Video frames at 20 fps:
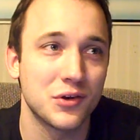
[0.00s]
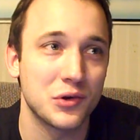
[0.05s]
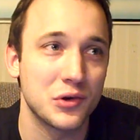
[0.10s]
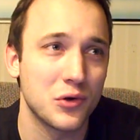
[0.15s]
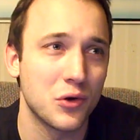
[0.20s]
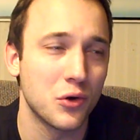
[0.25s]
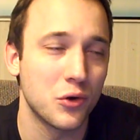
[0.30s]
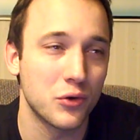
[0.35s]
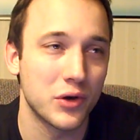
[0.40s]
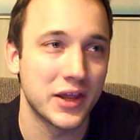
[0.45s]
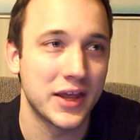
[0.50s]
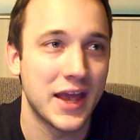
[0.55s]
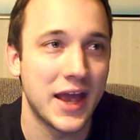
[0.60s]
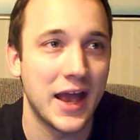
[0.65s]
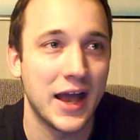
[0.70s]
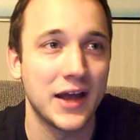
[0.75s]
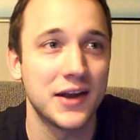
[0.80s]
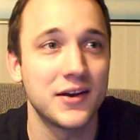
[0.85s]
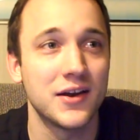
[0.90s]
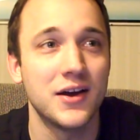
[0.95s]
you only
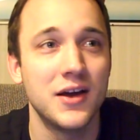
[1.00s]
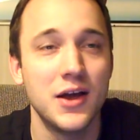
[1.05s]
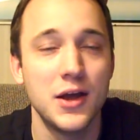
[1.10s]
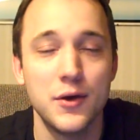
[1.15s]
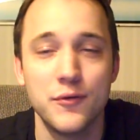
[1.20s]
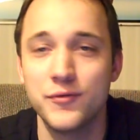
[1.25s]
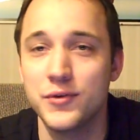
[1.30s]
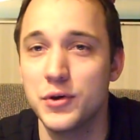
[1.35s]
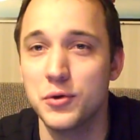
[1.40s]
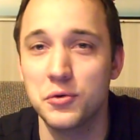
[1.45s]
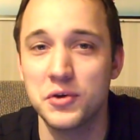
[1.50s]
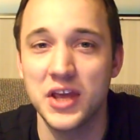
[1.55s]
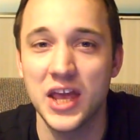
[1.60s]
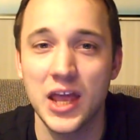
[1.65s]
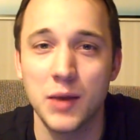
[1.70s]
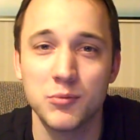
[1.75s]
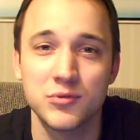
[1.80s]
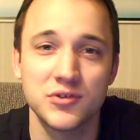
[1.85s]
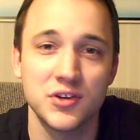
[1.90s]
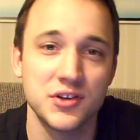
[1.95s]
had a few
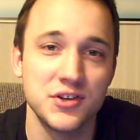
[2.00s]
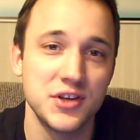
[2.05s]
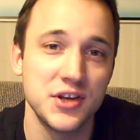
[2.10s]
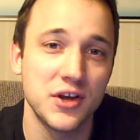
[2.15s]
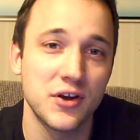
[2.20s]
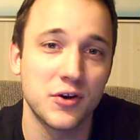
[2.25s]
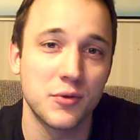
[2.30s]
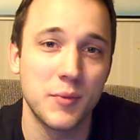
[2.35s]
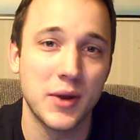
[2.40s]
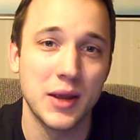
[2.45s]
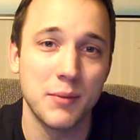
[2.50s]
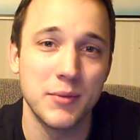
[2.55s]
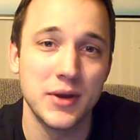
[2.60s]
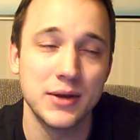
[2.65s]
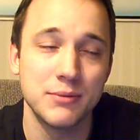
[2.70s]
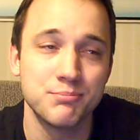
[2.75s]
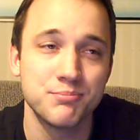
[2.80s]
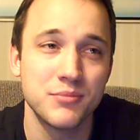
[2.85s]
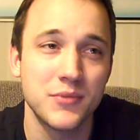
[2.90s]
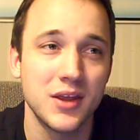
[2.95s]
games a year
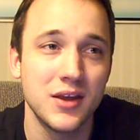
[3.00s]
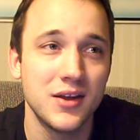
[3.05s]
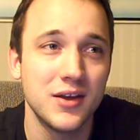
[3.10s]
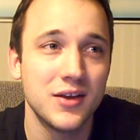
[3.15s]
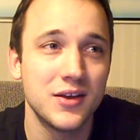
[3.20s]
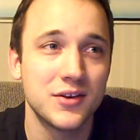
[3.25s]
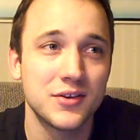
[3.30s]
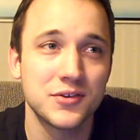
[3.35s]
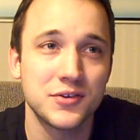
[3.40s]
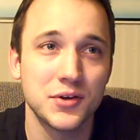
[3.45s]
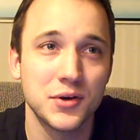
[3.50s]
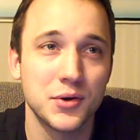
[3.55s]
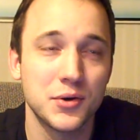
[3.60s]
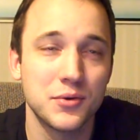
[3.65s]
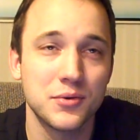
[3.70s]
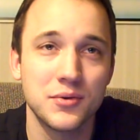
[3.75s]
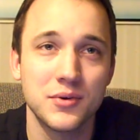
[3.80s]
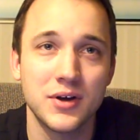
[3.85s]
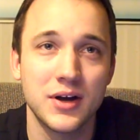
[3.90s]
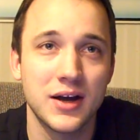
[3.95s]
maybe.
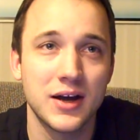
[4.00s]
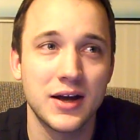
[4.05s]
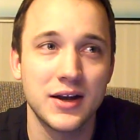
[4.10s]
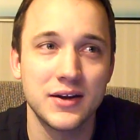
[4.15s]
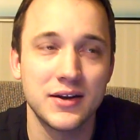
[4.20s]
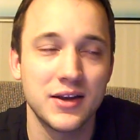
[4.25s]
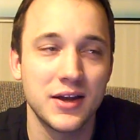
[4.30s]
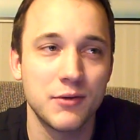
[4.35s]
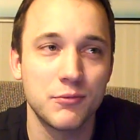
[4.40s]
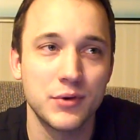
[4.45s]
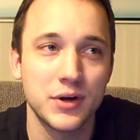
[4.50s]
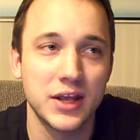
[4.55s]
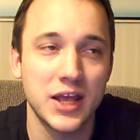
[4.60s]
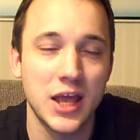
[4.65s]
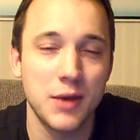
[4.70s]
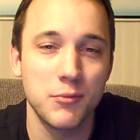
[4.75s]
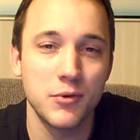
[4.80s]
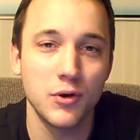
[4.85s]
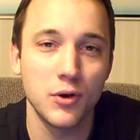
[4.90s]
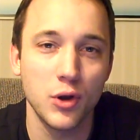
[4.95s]
So, and every
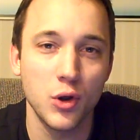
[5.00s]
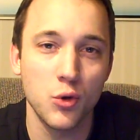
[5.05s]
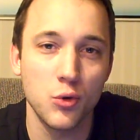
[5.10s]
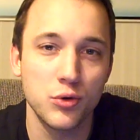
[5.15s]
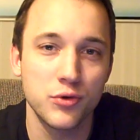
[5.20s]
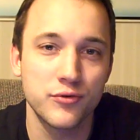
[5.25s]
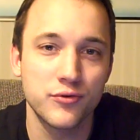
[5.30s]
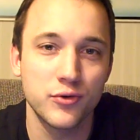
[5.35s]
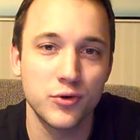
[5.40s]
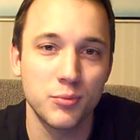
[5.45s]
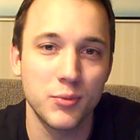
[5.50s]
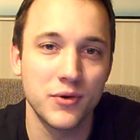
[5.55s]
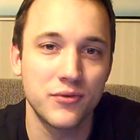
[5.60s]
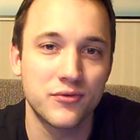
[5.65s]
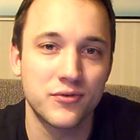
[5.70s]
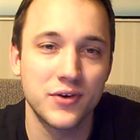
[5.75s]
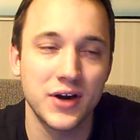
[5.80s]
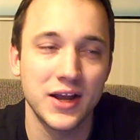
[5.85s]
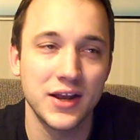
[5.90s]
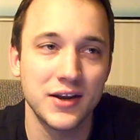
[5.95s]
game you loaned from a
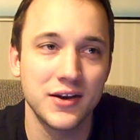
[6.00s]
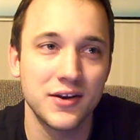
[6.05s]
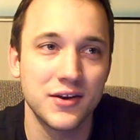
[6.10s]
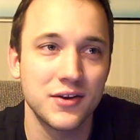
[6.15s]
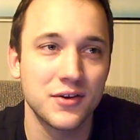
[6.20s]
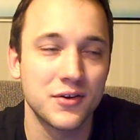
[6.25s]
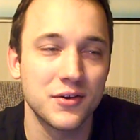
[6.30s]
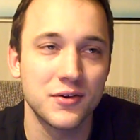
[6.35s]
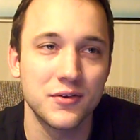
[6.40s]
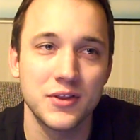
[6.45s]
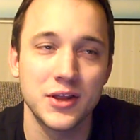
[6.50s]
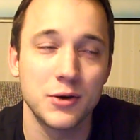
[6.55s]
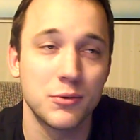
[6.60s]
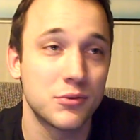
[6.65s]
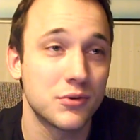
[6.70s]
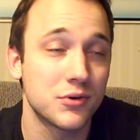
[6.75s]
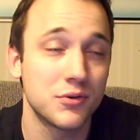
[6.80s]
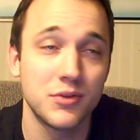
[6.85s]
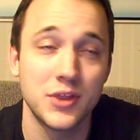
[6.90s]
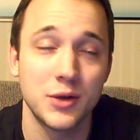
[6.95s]
friend,
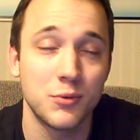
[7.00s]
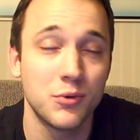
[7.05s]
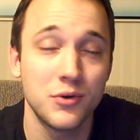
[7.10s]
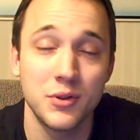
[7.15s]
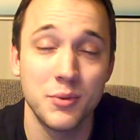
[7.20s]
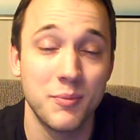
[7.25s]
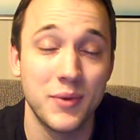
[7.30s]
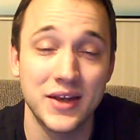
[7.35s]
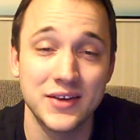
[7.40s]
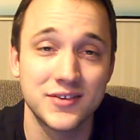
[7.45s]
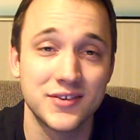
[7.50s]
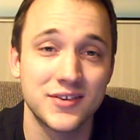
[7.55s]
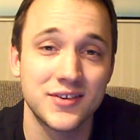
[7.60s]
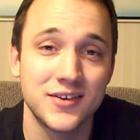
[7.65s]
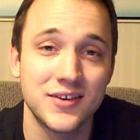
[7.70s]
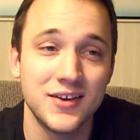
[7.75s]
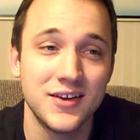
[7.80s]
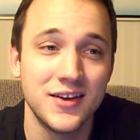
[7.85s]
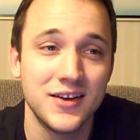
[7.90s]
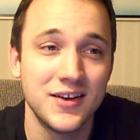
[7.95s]
they were the best.
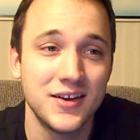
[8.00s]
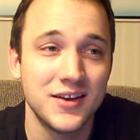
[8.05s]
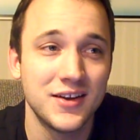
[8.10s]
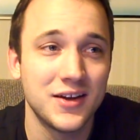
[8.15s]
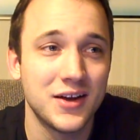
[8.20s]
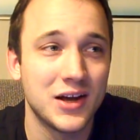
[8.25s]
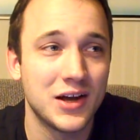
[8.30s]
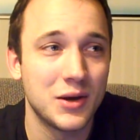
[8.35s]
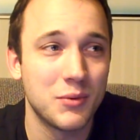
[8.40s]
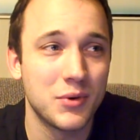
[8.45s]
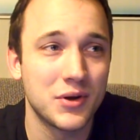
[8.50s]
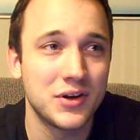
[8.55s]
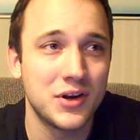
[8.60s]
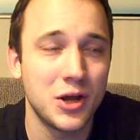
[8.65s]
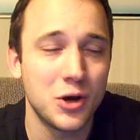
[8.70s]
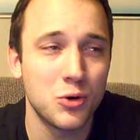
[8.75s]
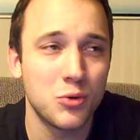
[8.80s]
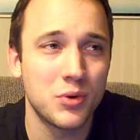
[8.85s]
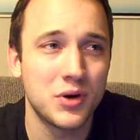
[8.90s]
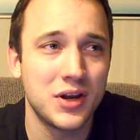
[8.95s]
But
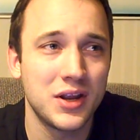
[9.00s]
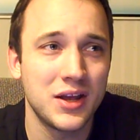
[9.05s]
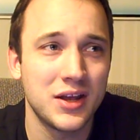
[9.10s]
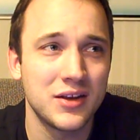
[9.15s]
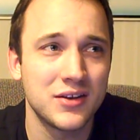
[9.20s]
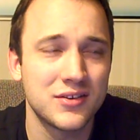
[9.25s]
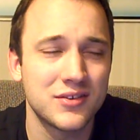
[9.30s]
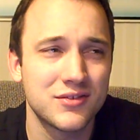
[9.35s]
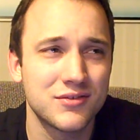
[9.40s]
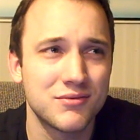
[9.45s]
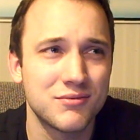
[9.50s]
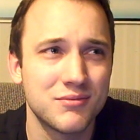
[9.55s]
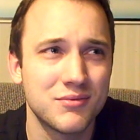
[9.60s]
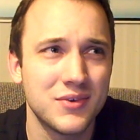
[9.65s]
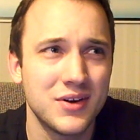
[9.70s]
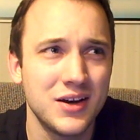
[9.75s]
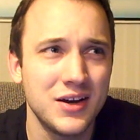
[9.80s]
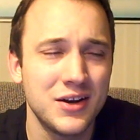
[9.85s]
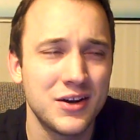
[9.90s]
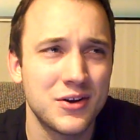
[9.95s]
nowadays,
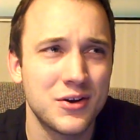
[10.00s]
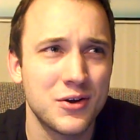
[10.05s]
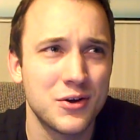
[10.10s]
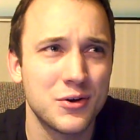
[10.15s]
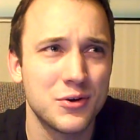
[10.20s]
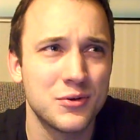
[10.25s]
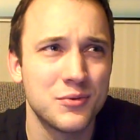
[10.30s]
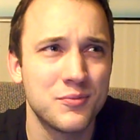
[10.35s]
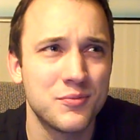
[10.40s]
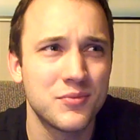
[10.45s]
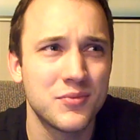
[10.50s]
I don't know.